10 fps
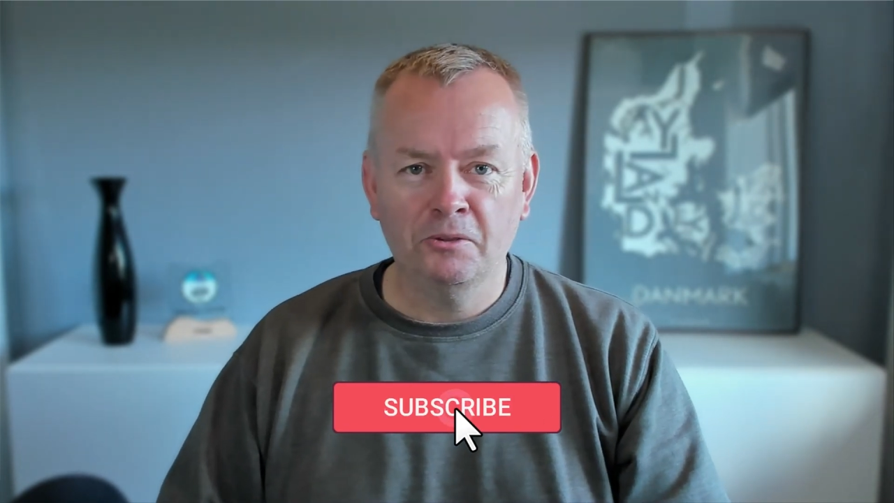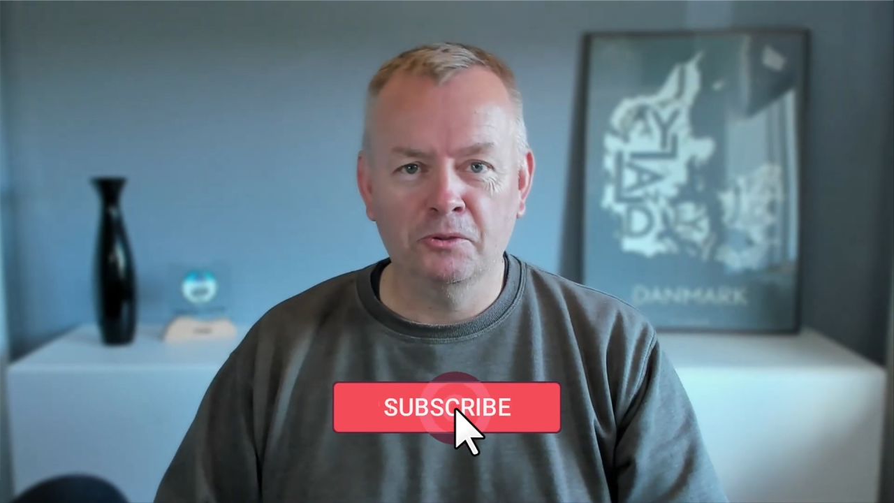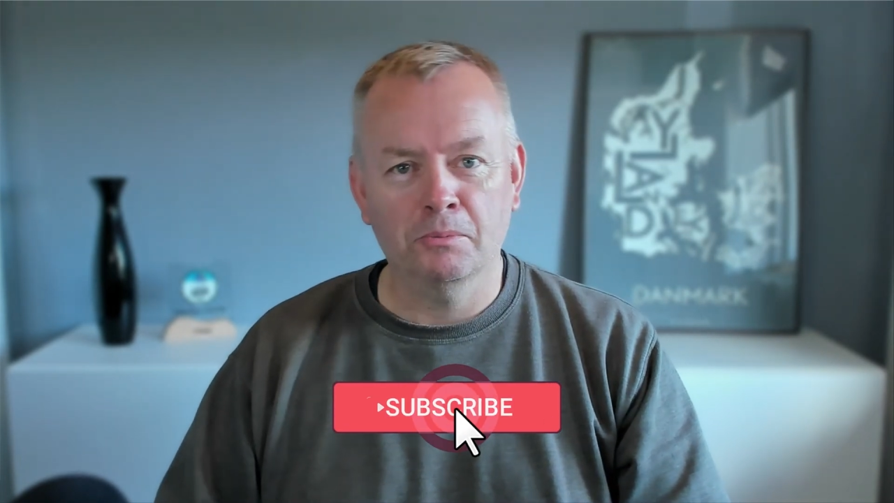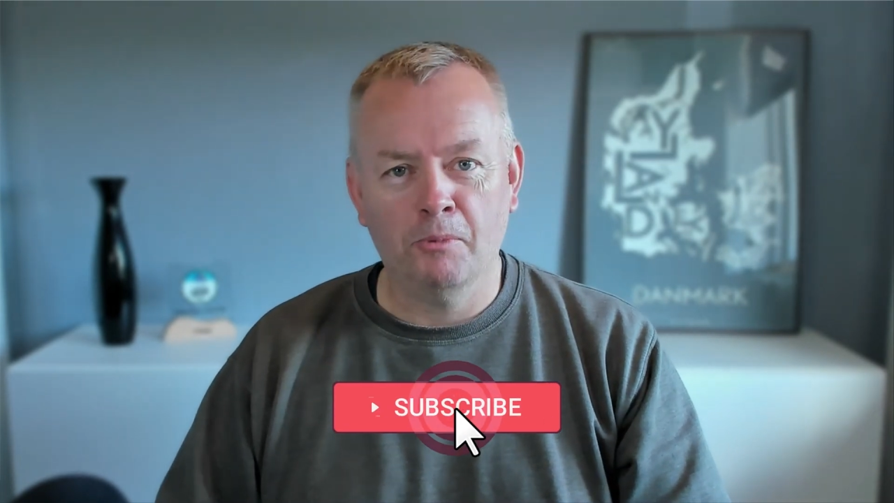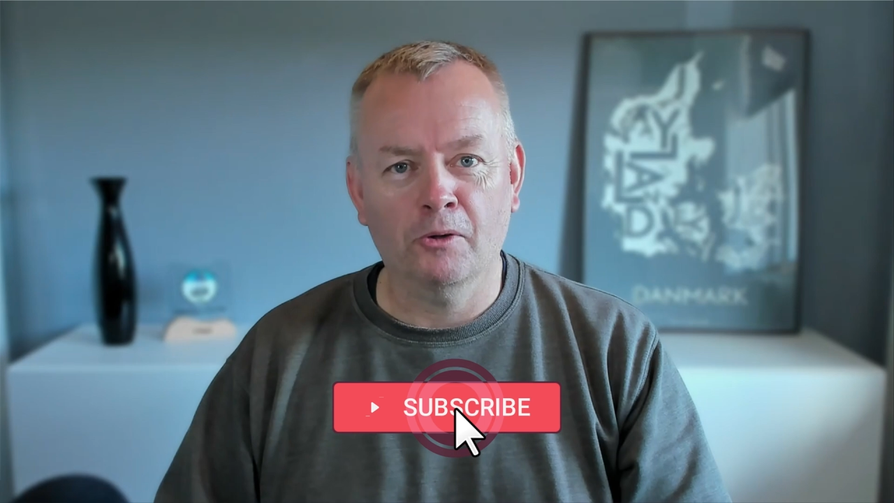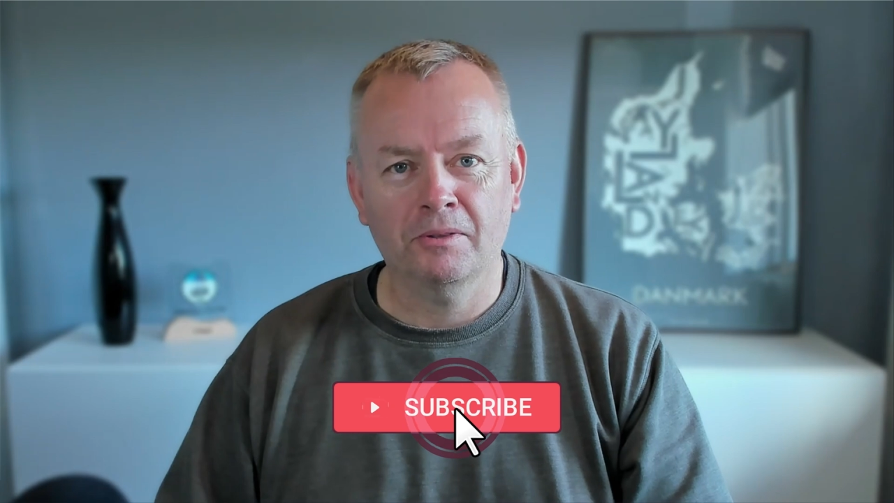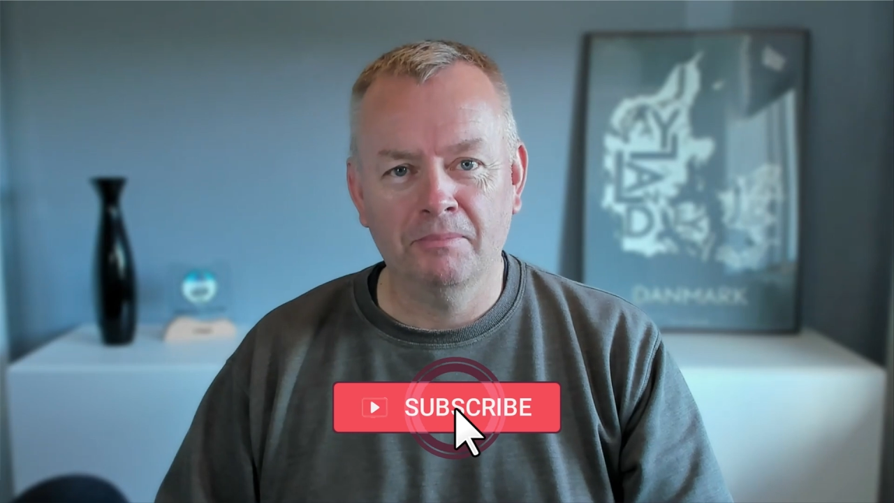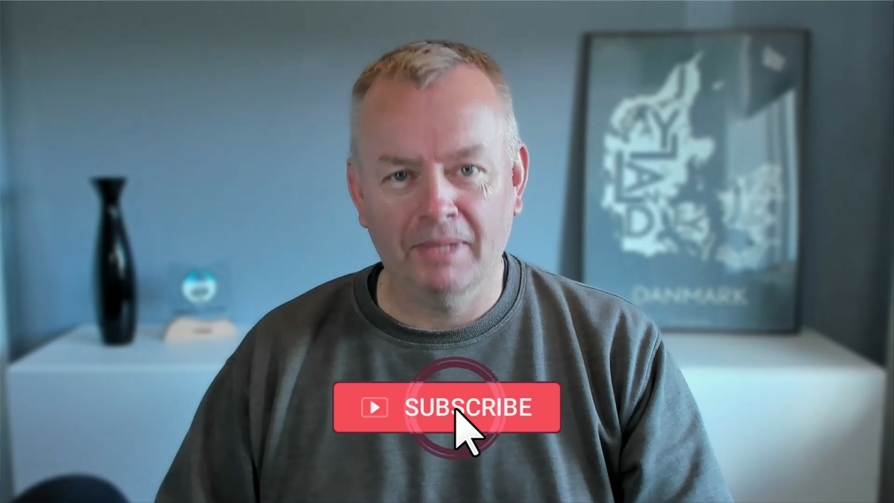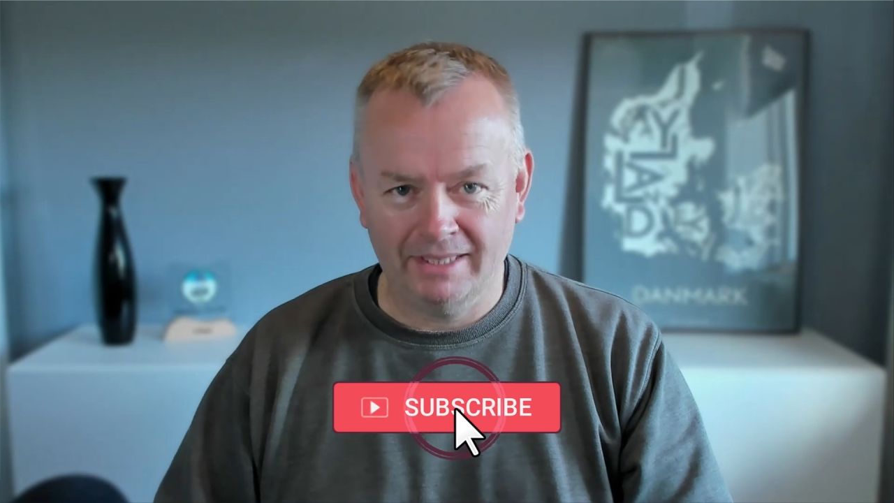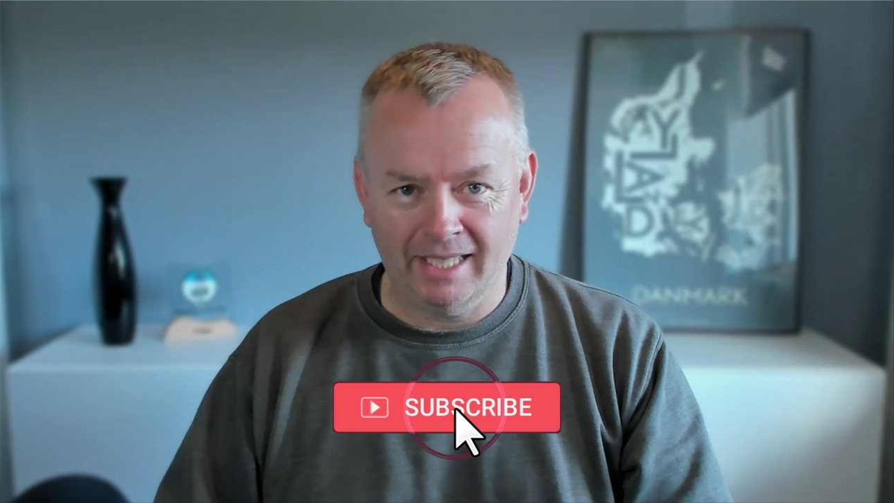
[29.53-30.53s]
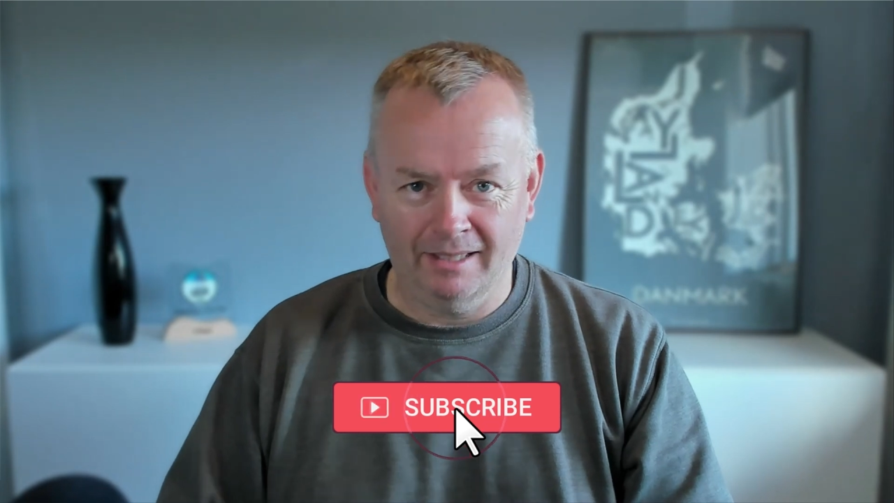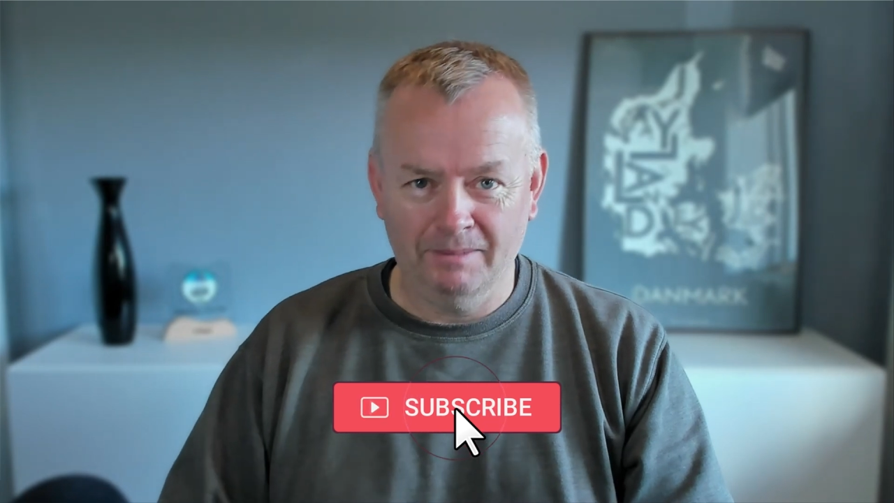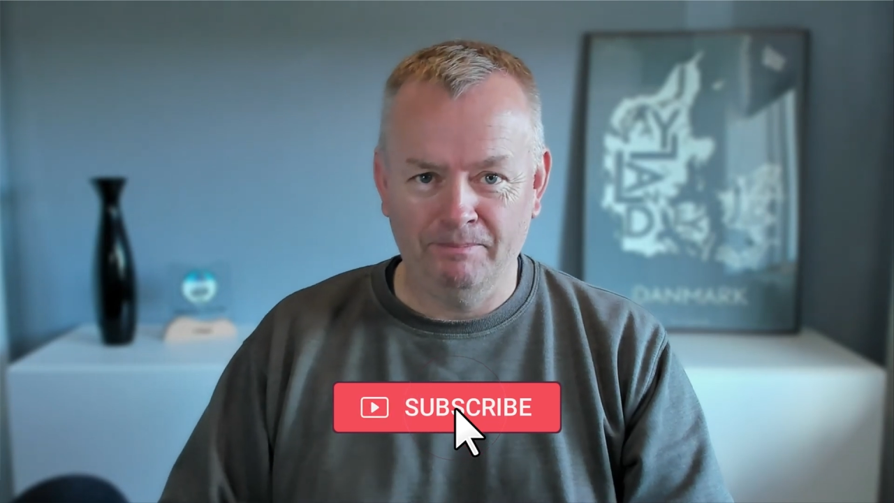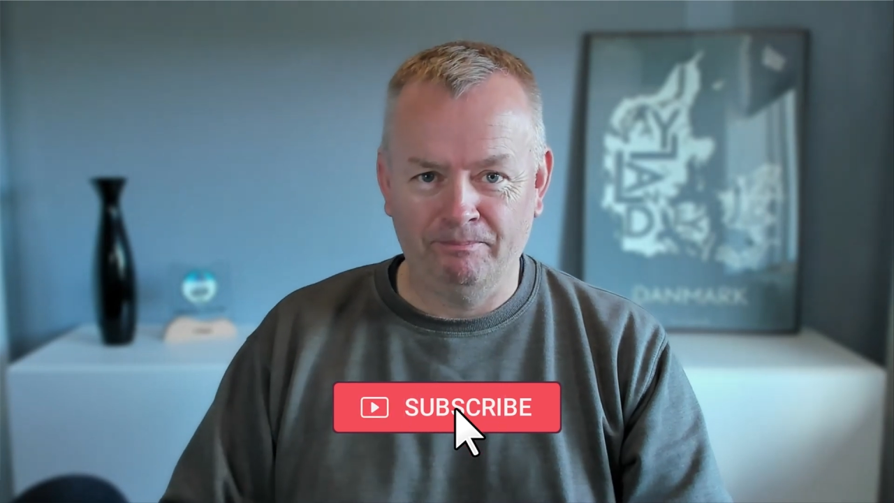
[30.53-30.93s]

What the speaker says: you support my channel.